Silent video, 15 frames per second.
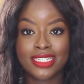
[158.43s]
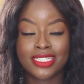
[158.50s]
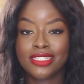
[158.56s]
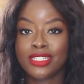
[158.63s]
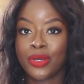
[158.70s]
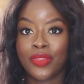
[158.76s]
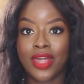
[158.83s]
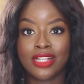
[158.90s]

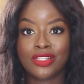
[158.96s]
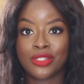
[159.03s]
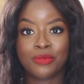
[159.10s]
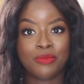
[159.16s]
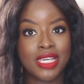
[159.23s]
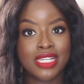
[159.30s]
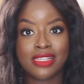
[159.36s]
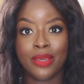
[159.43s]
So that
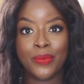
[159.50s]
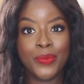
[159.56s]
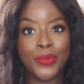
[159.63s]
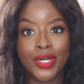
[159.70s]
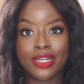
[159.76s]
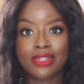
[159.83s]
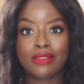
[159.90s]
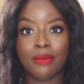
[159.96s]
just means it
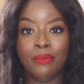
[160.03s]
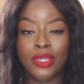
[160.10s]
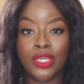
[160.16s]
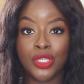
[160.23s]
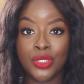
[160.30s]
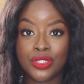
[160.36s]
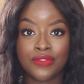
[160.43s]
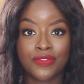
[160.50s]
works
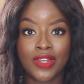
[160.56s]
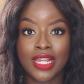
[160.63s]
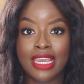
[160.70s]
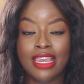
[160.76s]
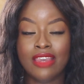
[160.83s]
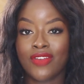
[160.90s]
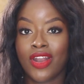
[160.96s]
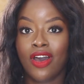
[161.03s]
beautifully
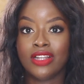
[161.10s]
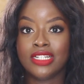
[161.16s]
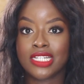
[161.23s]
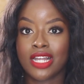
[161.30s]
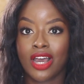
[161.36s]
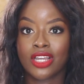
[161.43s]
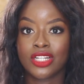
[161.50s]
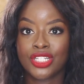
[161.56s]
even on
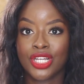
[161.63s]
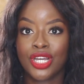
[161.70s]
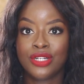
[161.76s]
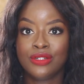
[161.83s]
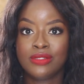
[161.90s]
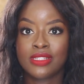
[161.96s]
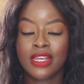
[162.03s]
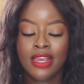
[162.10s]
darker
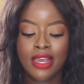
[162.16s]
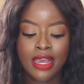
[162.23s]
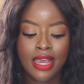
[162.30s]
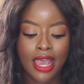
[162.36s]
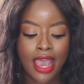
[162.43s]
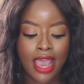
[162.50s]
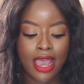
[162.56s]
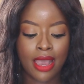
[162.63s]
tones.
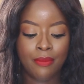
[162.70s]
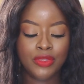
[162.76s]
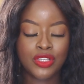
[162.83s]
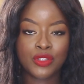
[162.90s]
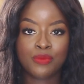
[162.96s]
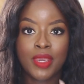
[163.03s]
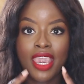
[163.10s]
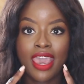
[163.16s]

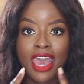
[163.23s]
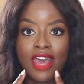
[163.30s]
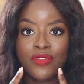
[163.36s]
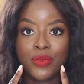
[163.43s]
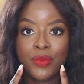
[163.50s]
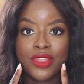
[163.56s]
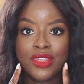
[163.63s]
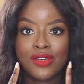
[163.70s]
Just be
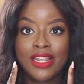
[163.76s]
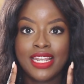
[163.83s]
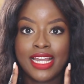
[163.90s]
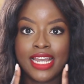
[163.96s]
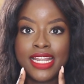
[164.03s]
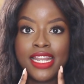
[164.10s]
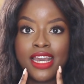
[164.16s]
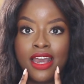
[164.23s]
careful with your
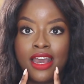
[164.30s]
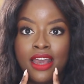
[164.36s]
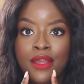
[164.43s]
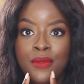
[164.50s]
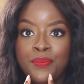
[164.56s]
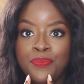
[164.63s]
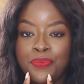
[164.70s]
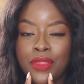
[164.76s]
liner
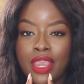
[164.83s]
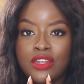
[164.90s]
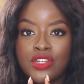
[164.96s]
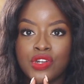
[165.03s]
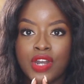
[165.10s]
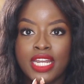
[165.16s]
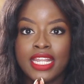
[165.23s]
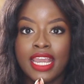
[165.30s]

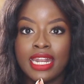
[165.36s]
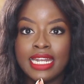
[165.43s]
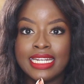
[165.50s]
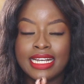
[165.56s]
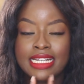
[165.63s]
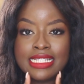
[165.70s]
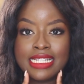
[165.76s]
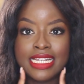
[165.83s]
and try and get it
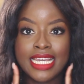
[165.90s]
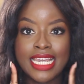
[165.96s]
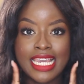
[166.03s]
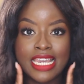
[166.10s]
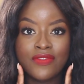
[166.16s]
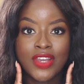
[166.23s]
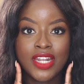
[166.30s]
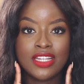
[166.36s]
nice and
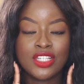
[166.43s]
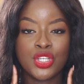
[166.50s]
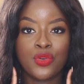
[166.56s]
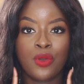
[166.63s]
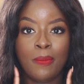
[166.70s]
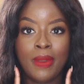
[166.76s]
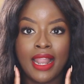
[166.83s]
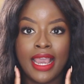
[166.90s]
even as
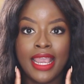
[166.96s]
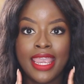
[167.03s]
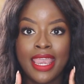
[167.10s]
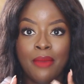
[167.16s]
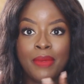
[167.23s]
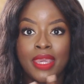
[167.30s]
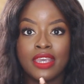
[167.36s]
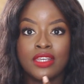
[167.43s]
you're applying
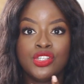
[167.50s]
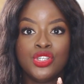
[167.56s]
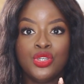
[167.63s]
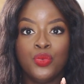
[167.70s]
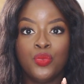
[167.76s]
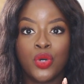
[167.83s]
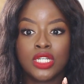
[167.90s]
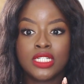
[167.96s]
it, because
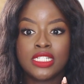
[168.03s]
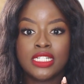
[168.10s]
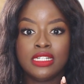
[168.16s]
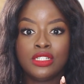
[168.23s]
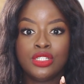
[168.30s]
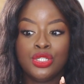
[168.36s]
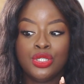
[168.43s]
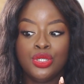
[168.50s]
you want
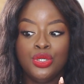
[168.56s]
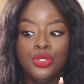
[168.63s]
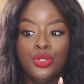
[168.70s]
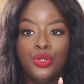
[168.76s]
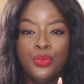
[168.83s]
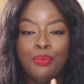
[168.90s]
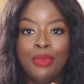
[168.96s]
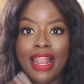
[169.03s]
it
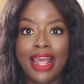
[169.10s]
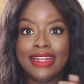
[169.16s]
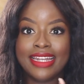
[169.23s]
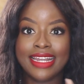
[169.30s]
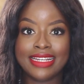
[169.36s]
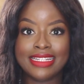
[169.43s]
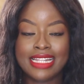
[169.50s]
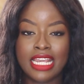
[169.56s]
to blend
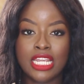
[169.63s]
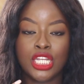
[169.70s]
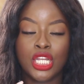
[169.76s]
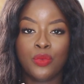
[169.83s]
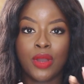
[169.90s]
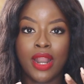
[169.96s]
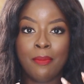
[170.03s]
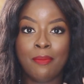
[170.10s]
nicely. You
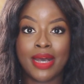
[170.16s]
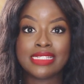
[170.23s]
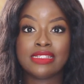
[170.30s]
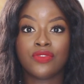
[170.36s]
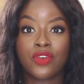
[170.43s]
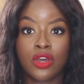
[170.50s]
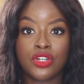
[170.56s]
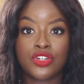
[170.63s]
don't want a
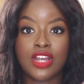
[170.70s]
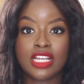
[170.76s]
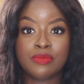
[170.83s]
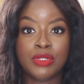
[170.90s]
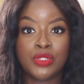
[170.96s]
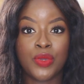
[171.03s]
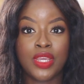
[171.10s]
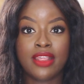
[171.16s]
massive
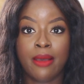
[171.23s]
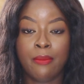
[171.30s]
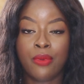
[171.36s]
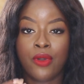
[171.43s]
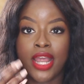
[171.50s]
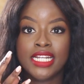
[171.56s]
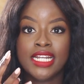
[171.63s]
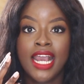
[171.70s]
contrast between that
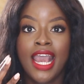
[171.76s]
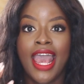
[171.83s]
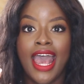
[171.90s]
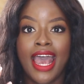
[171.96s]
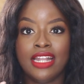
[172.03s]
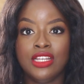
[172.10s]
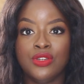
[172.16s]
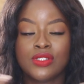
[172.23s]
bright
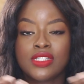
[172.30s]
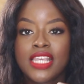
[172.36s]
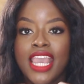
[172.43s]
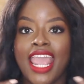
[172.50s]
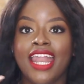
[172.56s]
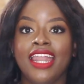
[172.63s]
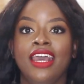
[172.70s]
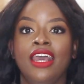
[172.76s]
and your
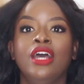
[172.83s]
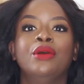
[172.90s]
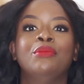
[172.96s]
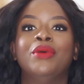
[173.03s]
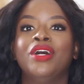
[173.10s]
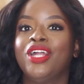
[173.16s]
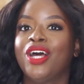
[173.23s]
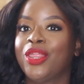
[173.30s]
skin,
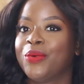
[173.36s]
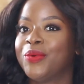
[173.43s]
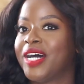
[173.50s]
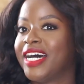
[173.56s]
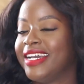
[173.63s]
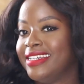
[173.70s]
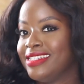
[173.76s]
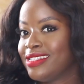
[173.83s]
but
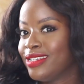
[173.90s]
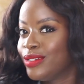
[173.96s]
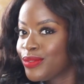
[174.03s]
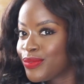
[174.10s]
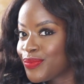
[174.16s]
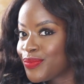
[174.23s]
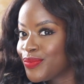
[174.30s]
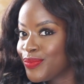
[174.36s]
otherwise
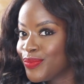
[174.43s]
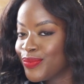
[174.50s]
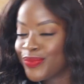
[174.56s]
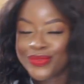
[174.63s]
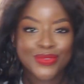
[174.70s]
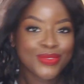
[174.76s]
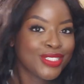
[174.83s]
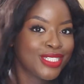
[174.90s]

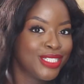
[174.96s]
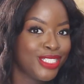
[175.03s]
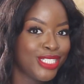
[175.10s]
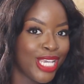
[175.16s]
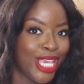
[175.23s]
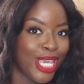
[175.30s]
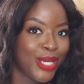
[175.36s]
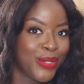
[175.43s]

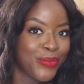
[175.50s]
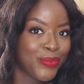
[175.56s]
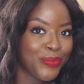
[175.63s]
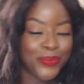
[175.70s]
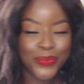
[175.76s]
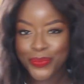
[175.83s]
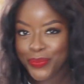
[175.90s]
she's cute.